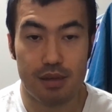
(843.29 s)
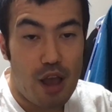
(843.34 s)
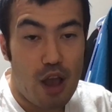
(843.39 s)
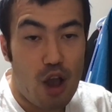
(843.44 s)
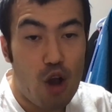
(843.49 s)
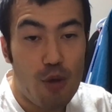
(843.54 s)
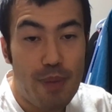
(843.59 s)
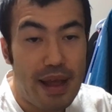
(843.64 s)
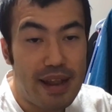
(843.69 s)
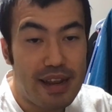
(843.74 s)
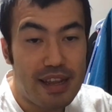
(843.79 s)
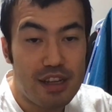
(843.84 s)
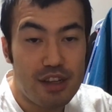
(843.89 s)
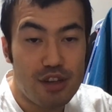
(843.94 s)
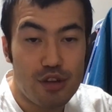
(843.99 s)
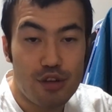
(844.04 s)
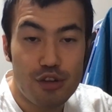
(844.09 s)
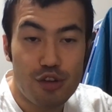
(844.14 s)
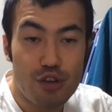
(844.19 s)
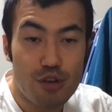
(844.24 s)
Hope I didn't
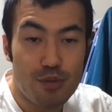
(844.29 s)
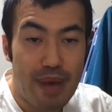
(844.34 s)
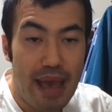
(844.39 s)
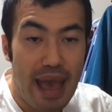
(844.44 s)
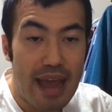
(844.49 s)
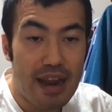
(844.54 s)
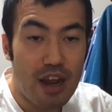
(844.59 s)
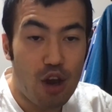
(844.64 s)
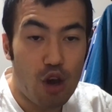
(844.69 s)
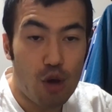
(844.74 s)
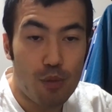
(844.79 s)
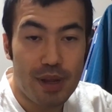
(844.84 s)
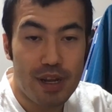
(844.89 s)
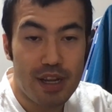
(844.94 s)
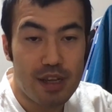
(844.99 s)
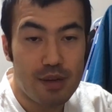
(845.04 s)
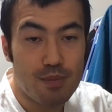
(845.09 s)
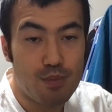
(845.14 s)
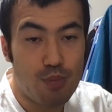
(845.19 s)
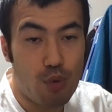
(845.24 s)
do too bad. I hope I
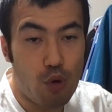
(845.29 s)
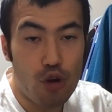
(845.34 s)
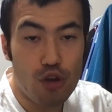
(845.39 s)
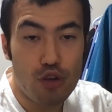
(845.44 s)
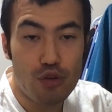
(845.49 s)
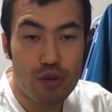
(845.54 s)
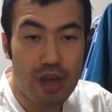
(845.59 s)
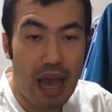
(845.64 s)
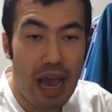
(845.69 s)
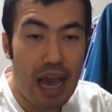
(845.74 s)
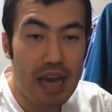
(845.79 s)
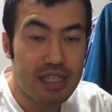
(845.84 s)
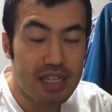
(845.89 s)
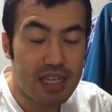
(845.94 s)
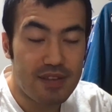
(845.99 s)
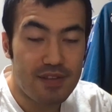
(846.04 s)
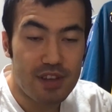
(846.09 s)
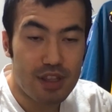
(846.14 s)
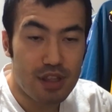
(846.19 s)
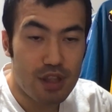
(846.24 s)
didn't bore you guys,
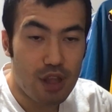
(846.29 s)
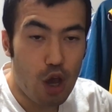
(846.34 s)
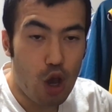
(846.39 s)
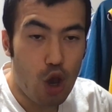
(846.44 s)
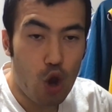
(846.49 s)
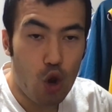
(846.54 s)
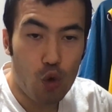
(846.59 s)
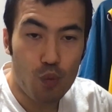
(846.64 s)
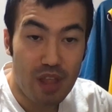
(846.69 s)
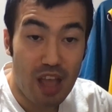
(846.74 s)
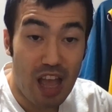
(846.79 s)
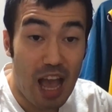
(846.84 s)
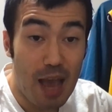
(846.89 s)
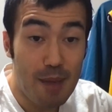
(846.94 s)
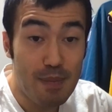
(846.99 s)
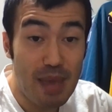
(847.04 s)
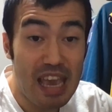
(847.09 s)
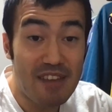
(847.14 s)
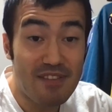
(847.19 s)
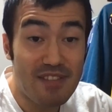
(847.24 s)
even though I
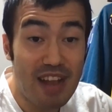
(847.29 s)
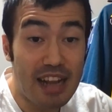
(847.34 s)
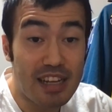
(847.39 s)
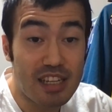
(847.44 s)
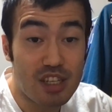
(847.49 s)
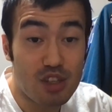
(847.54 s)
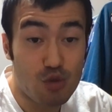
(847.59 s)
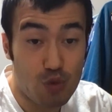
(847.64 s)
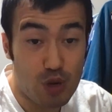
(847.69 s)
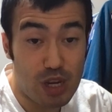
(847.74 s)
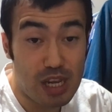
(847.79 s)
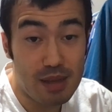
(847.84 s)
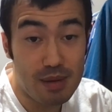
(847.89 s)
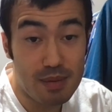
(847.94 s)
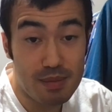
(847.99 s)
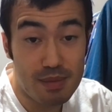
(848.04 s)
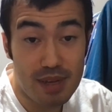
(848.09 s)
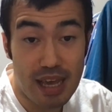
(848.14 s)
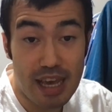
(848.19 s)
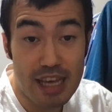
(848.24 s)
may have not
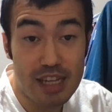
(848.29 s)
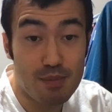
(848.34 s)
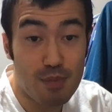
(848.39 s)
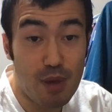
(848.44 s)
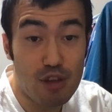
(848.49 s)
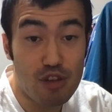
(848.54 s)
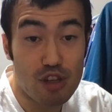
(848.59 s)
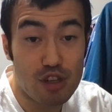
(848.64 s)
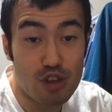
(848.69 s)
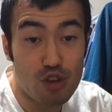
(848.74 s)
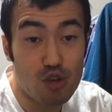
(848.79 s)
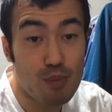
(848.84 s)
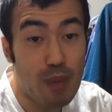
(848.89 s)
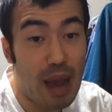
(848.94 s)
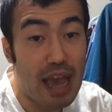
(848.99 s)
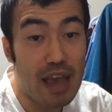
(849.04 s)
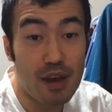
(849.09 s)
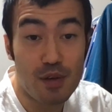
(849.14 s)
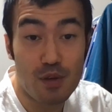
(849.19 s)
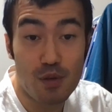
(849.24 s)
screamed as much as you
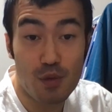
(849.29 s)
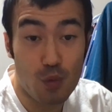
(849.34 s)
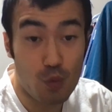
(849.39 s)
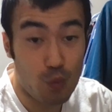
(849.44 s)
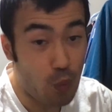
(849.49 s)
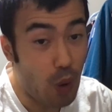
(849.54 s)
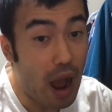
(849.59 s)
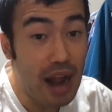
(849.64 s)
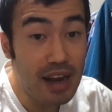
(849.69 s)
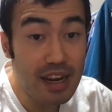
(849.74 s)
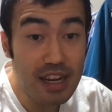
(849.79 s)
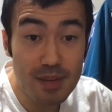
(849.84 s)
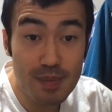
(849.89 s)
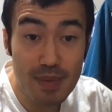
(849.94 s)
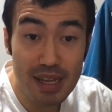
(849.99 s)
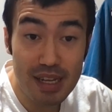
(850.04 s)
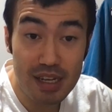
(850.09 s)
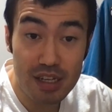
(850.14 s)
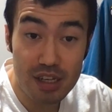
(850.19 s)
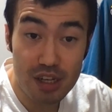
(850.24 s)
might have wanted
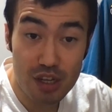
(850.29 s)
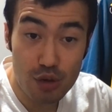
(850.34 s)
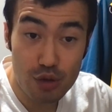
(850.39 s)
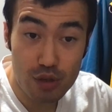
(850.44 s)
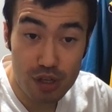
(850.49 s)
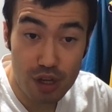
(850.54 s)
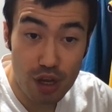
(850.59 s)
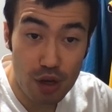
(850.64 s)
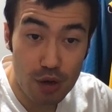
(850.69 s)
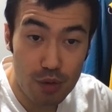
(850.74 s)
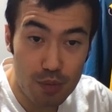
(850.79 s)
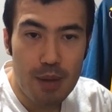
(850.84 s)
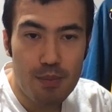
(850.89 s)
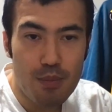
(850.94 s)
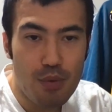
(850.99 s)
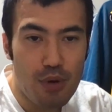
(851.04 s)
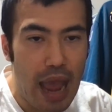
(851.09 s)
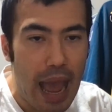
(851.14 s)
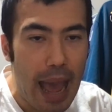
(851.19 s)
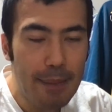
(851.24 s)
me to do so.
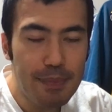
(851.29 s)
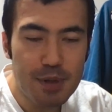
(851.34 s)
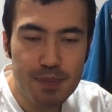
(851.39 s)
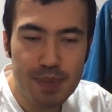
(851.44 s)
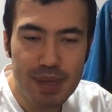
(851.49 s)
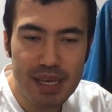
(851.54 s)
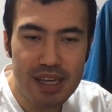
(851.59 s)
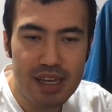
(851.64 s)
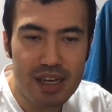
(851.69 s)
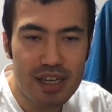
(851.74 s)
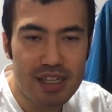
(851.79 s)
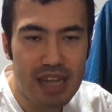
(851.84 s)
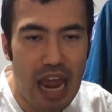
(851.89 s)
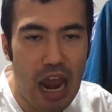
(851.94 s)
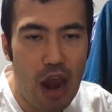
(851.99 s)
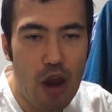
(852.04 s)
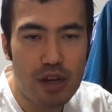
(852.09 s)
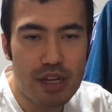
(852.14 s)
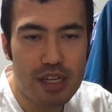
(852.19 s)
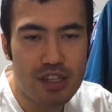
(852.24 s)
Perhaps because I
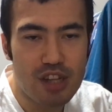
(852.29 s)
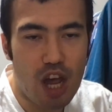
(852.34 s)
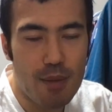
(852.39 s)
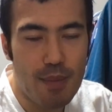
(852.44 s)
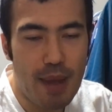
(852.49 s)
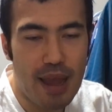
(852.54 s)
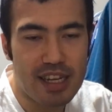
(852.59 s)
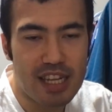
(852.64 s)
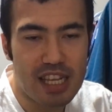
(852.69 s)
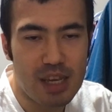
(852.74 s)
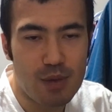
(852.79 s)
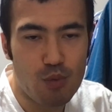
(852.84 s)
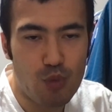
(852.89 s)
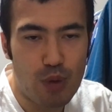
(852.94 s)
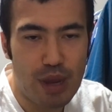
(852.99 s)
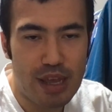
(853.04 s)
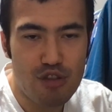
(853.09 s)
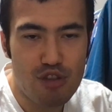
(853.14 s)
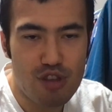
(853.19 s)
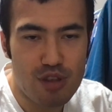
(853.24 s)
already saw my team
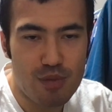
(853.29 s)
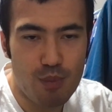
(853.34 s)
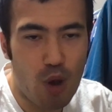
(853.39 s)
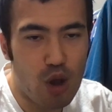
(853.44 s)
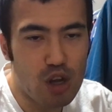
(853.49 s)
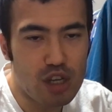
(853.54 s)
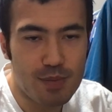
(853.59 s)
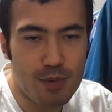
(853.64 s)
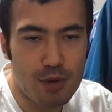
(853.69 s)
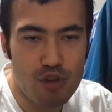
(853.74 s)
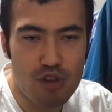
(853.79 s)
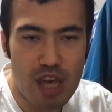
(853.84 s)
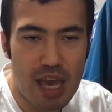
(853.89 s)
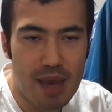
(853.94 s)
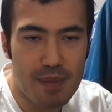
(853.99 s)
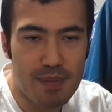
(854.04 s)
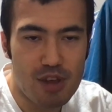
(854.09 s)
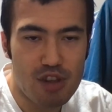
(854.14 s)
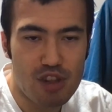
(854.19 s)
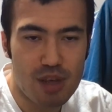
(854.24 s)
win multiple
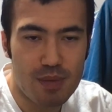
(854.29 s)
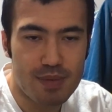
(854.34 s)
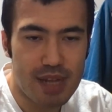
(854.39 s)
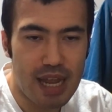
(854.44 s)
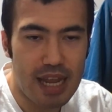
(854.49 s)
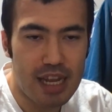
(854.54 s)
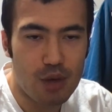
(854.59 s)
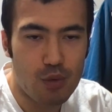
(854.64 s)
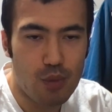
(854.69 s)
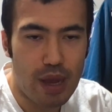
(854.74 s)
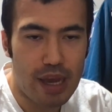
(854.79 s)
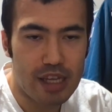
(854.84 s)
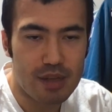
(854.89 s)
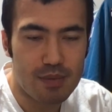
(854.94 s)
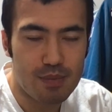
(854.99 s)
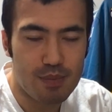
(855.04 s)
championships anyways.